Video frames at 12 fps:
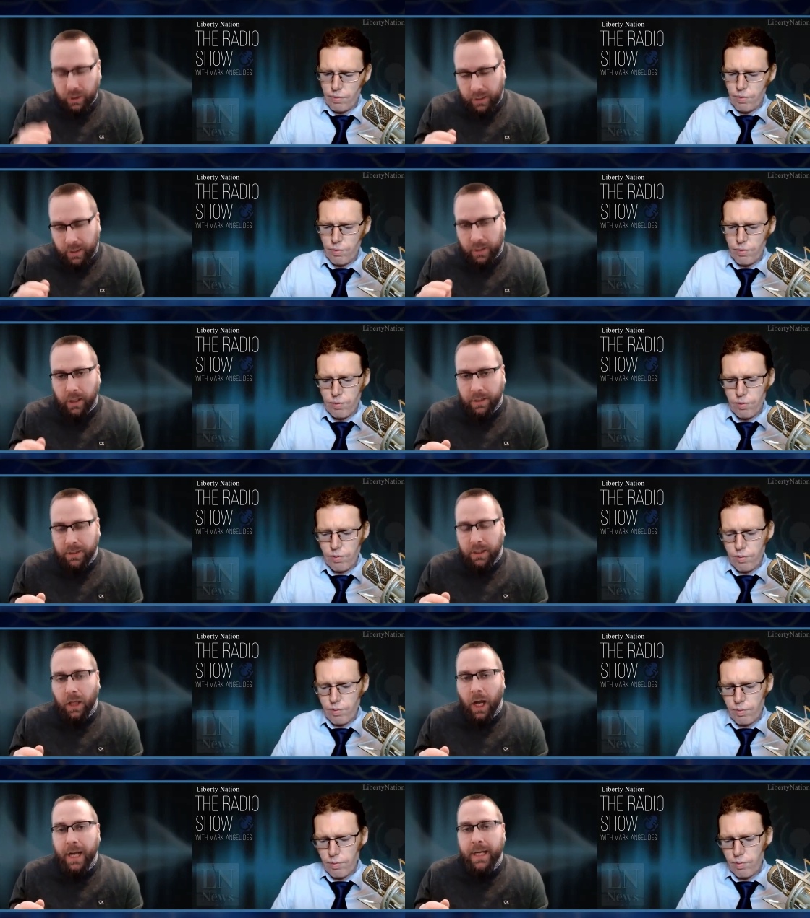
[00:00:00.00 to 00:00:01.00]
Speaker 1: de- uh,
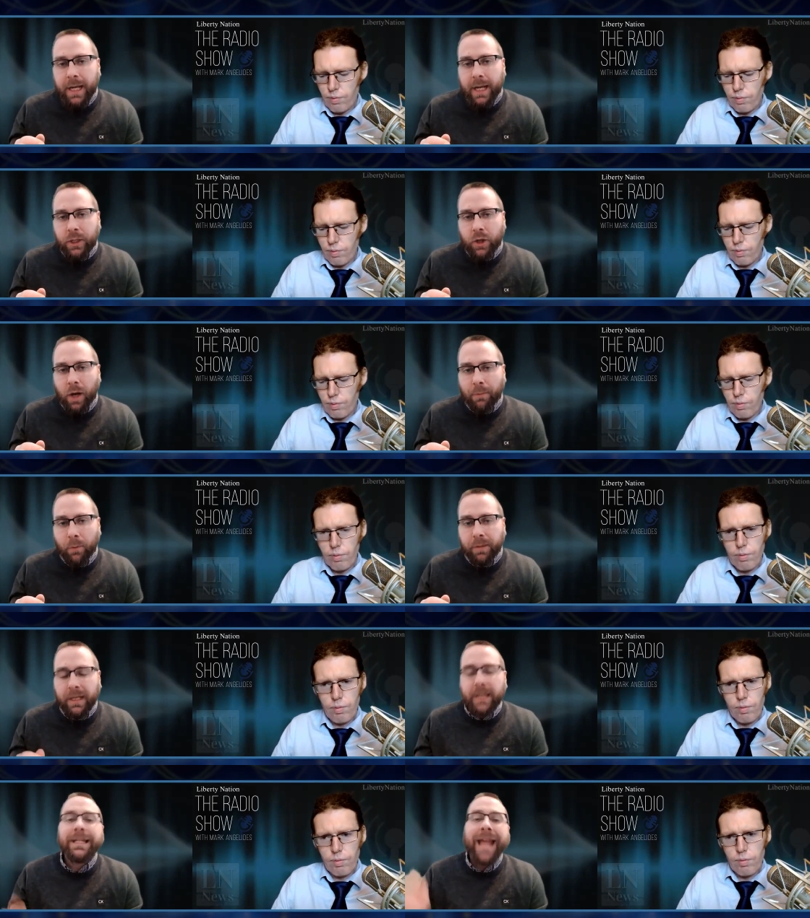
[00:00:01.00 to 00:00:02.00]
decline in job
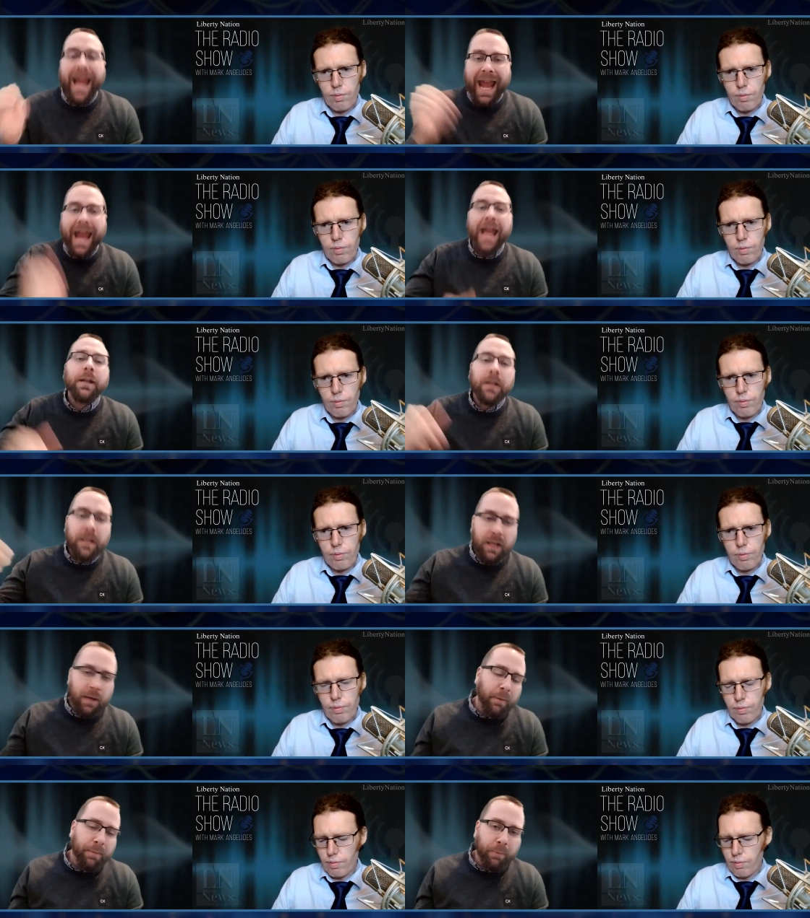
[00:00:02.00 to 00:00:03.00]
openings, and the
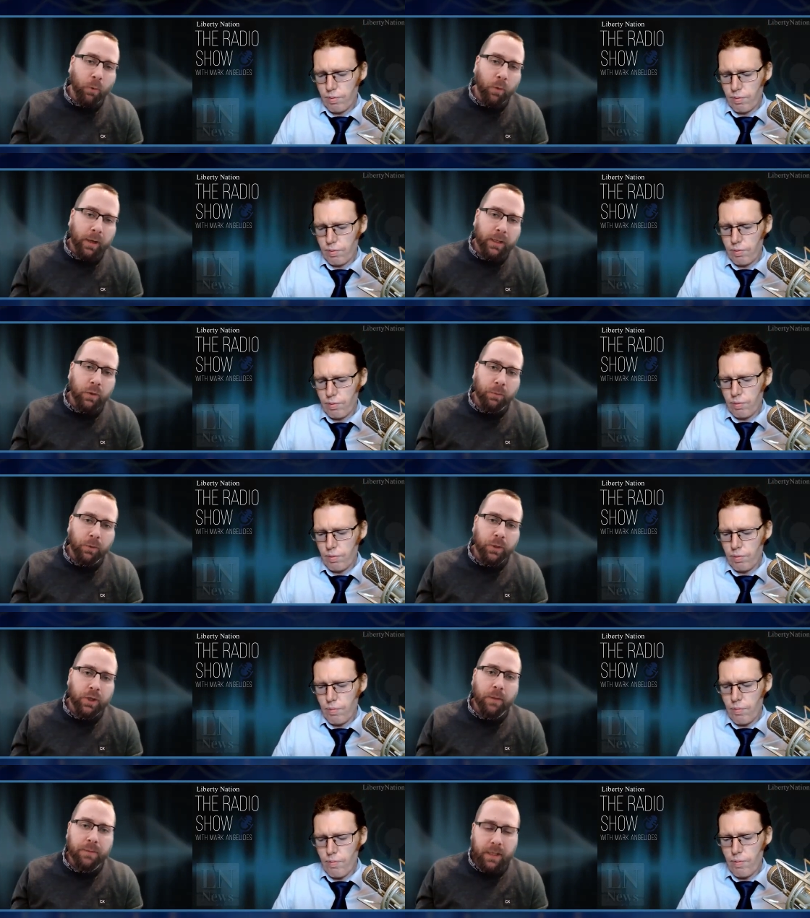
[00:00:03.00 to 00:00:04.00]
number of people working two or more
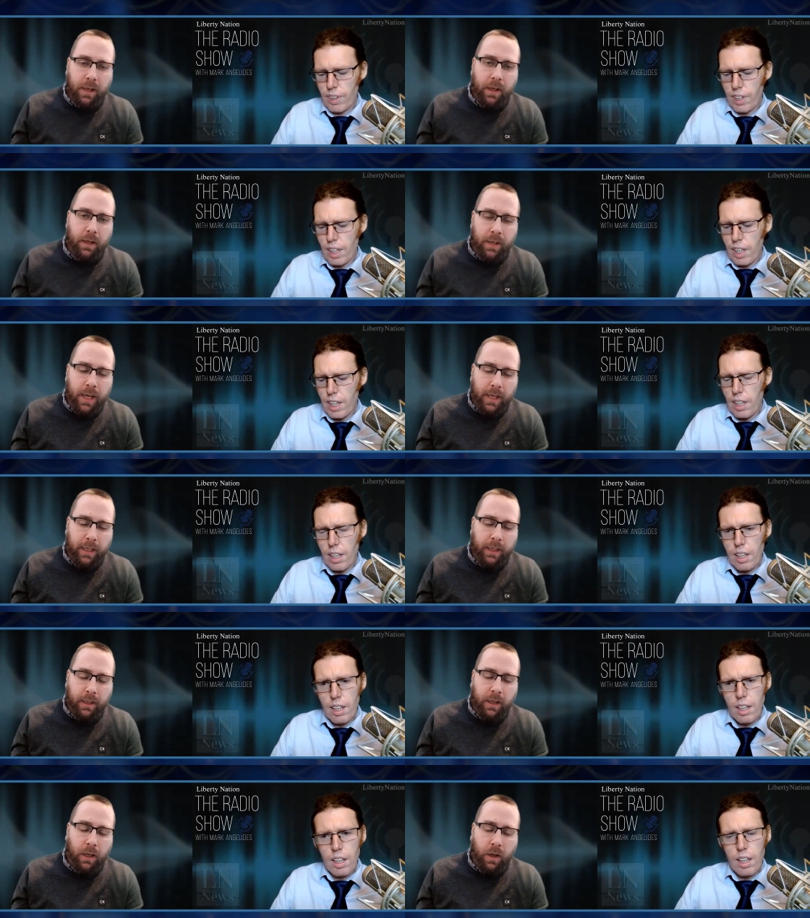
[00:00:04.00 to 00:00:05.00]
jobs uh,
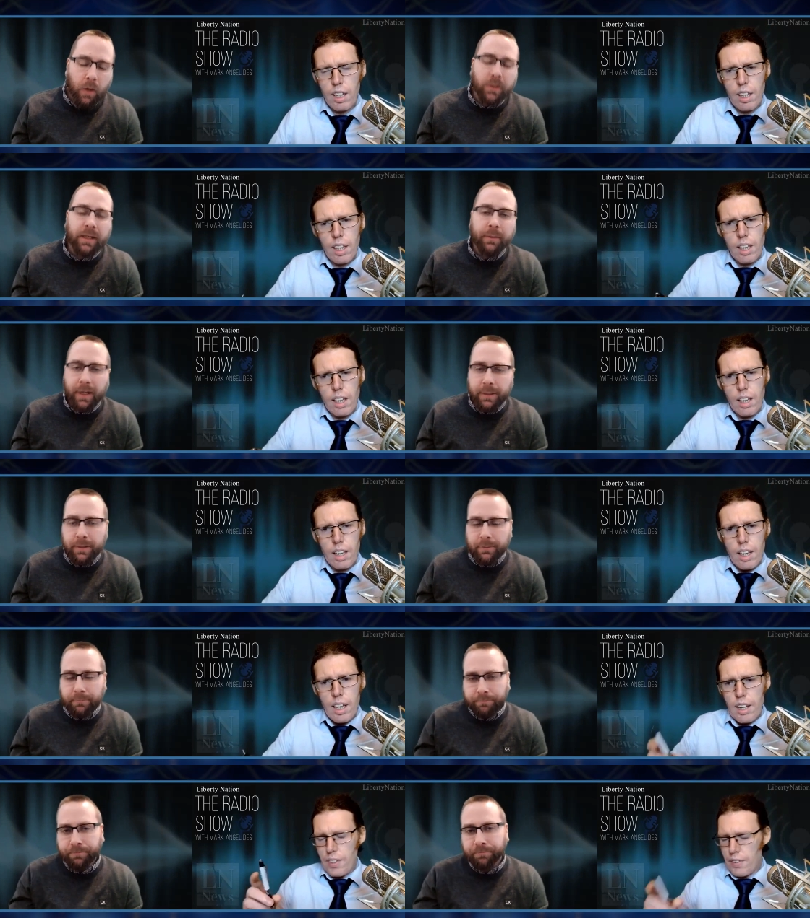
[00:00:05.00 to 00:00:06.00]
hitting uh, all-time highs.
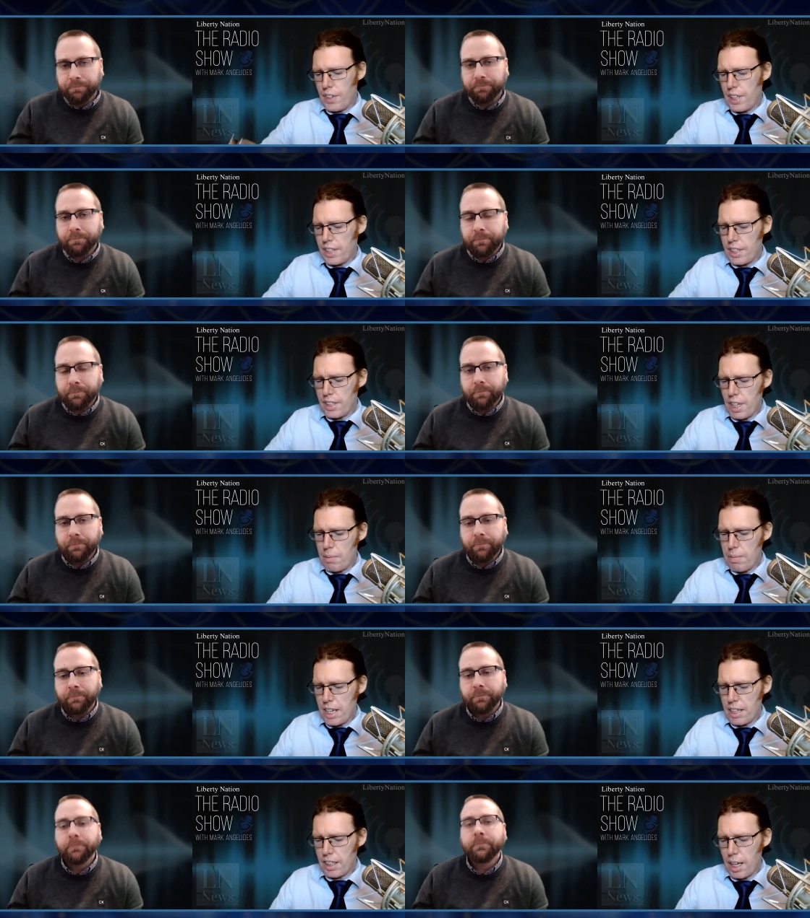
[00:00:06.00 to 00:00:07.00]
Speaker 2: If, if I could just
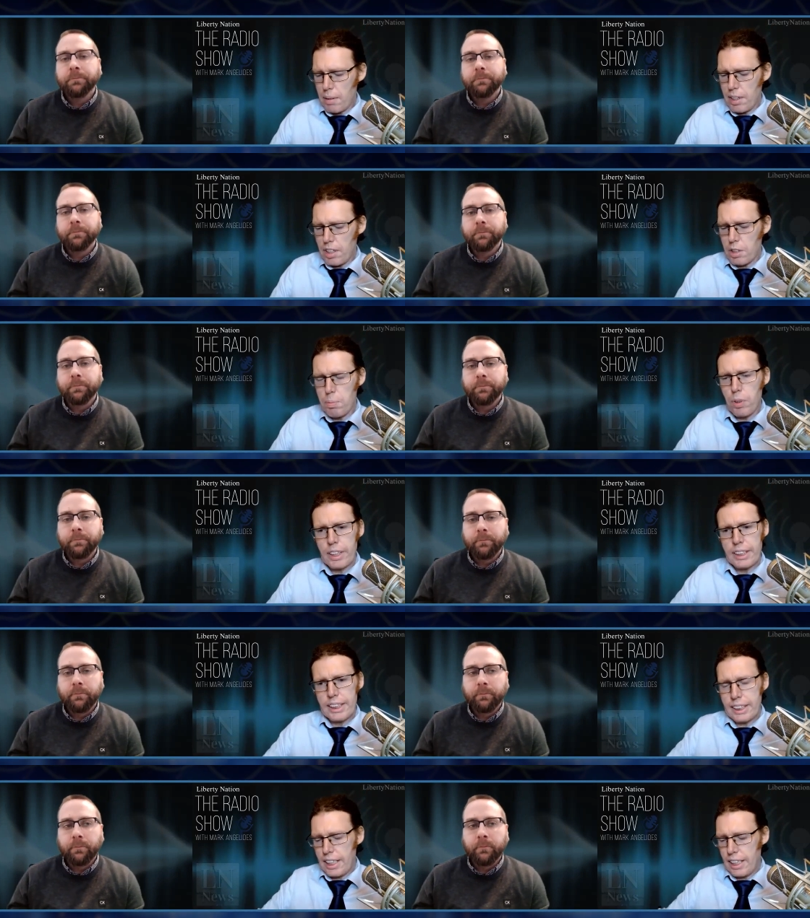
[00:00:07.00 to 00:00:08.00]
come back on a couple of those
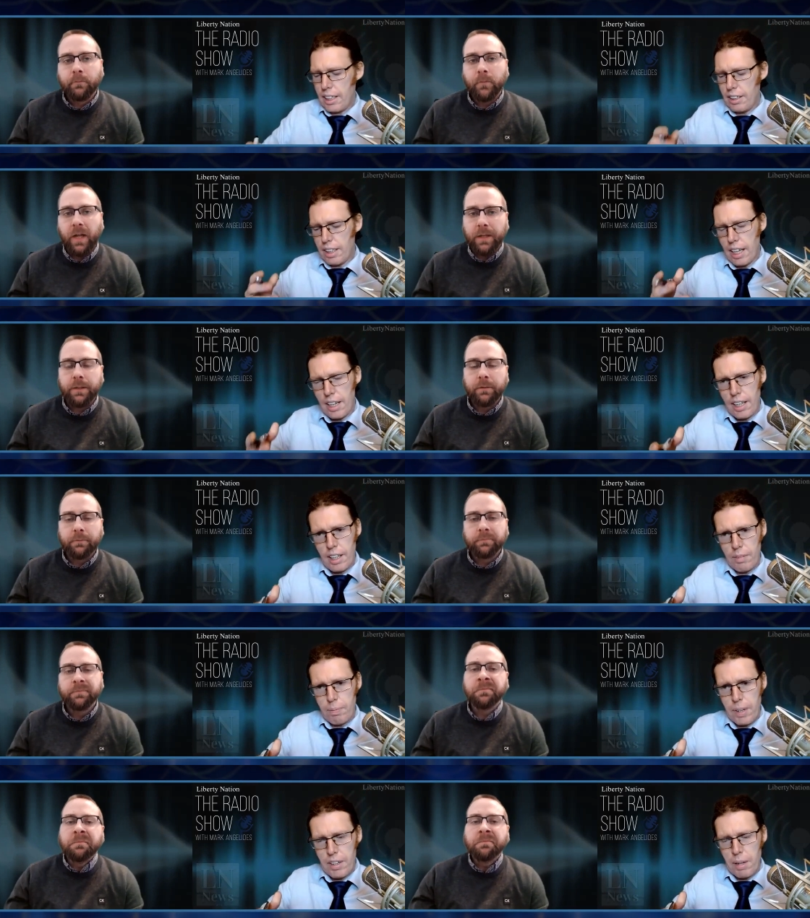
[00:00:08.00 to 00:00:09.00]
points, you say yes.
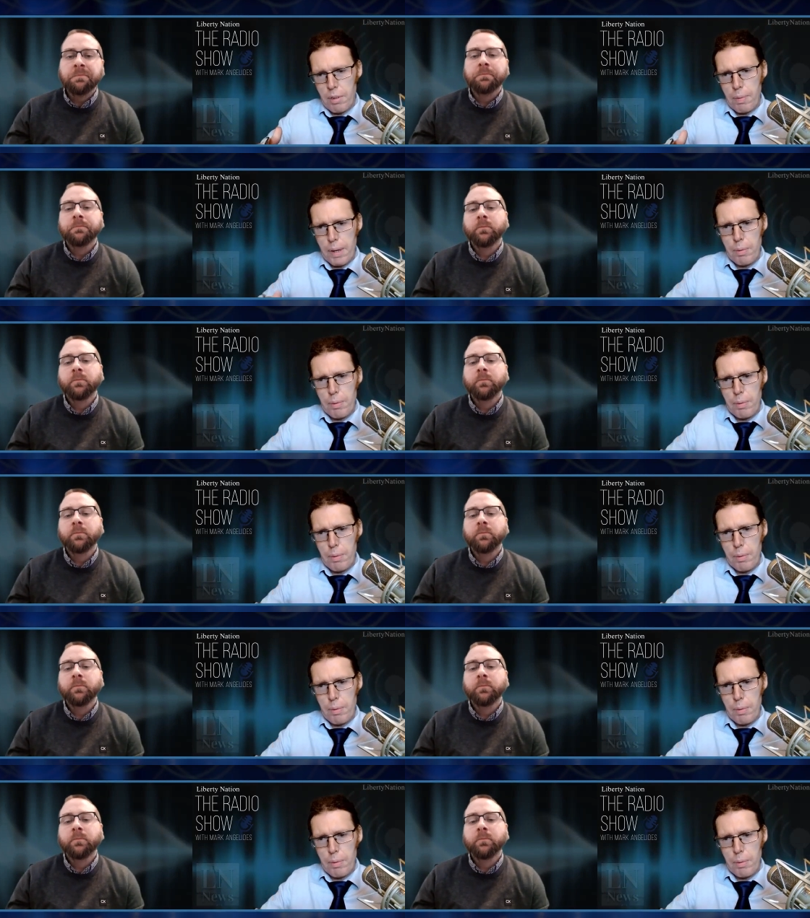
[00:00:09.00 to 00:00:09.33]
Uh, p- number of